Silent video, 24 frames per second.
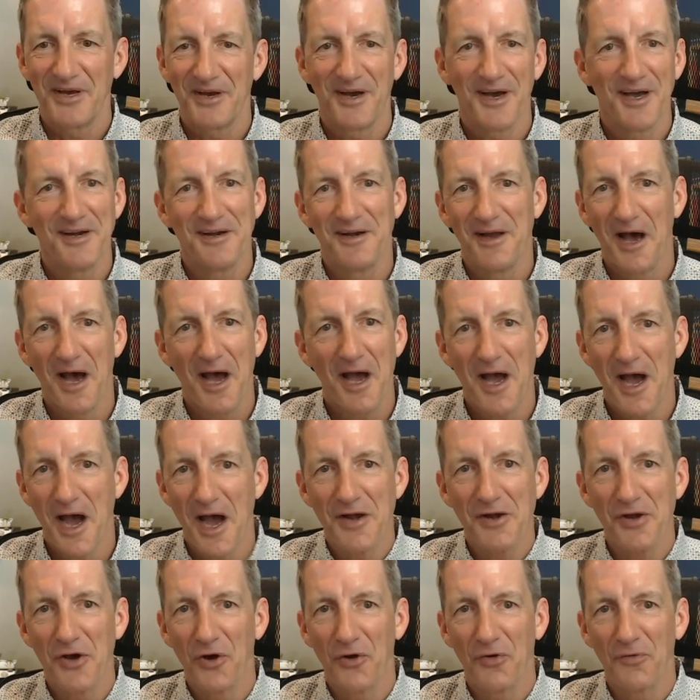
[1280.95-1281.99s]
and I
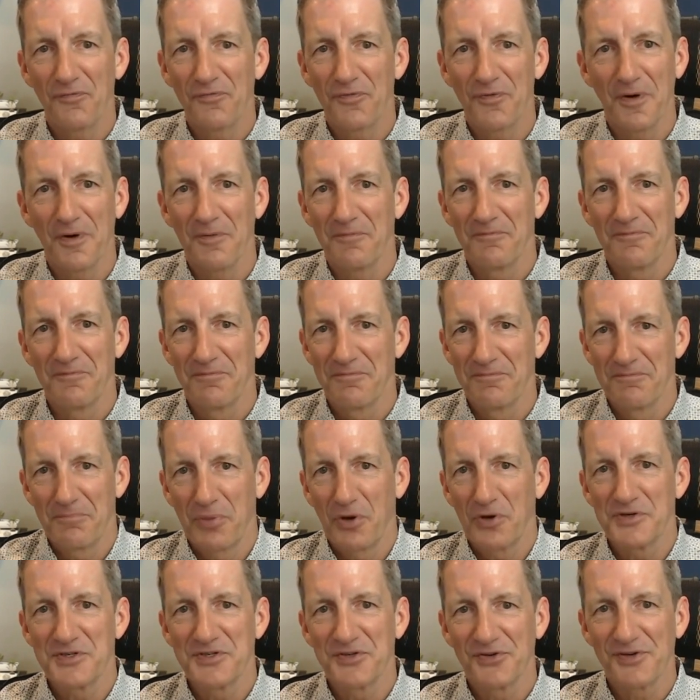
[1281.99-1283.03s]
know
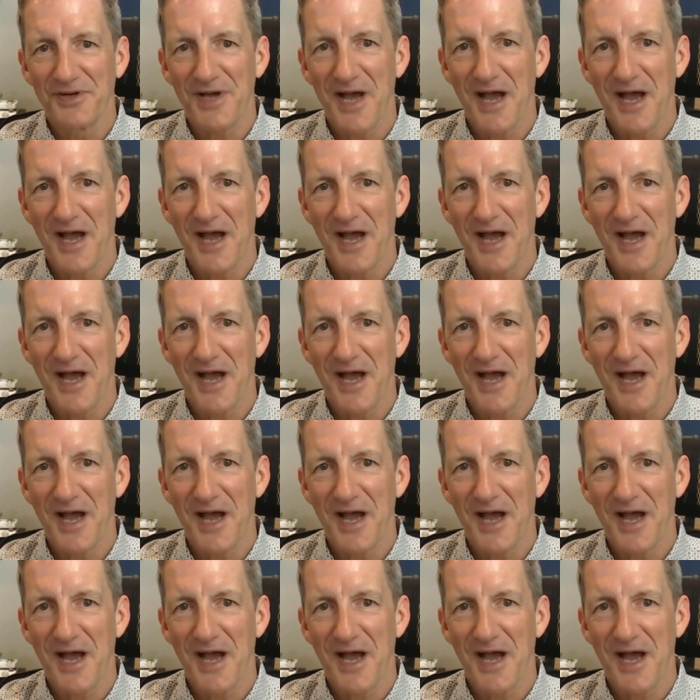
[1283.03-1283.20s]
personally,